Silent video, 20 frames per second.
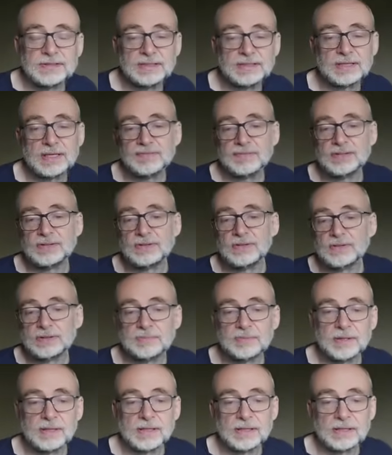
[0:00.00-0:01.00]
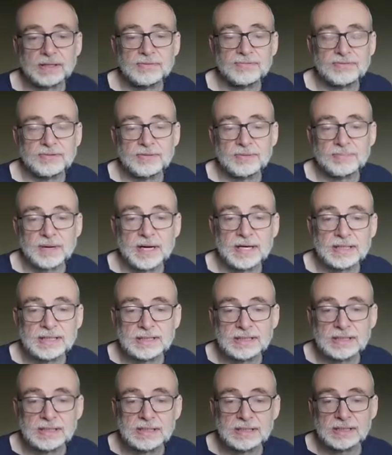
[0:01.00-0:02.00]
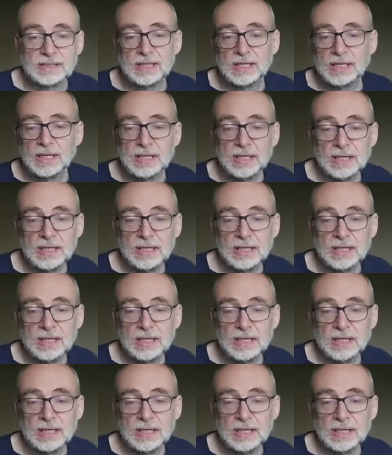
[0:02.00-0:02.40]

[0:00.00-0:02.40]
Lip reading: This time the dog's barking through Pisces.